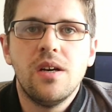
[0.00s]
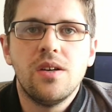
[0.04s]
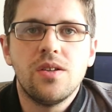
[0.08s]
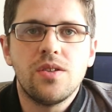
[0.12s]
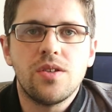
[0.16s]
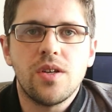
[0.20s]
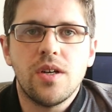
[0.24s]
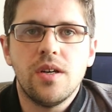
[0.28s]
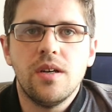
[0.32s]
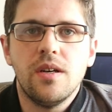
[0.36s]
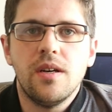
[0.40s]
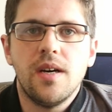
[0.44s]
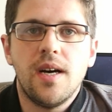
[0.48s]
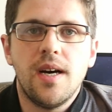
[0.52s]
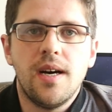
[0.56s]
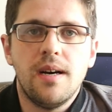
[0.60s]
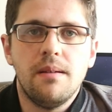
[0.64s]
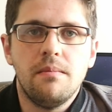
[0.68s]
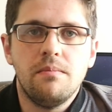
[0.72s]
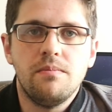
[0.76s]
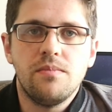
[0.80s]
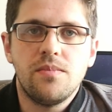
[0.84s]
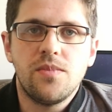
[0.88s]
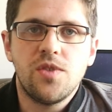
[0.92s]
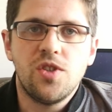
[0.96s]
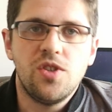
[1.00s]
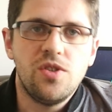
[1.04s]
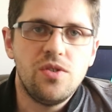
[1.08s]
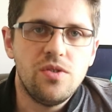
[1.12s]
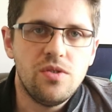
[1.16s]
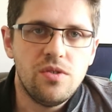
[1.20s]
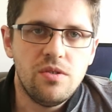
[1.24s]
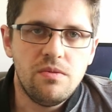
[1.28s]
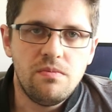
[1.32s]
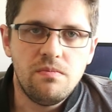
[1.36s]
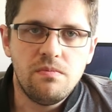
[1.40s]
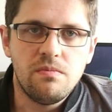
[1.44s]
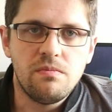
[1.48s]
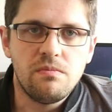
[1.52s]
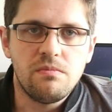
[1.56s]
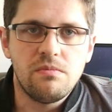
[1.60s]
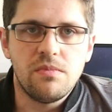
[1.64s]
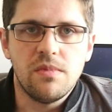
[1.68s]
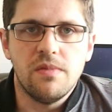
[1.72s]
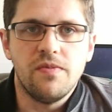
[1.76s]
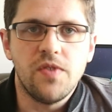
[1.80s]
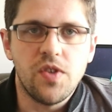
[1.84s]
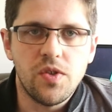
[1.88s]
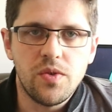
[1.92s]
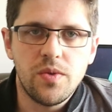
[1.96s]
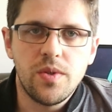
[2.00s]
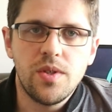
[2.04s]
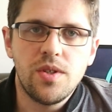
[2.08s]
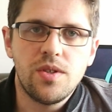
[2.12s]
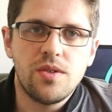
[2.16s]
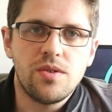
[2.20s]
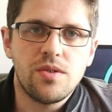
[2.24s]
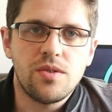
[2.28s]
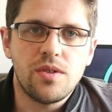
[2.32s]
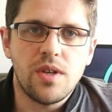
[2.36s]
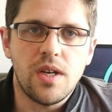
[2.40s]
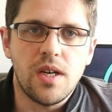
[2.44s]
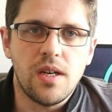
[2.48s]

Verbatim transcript: So um, to you, the viewers.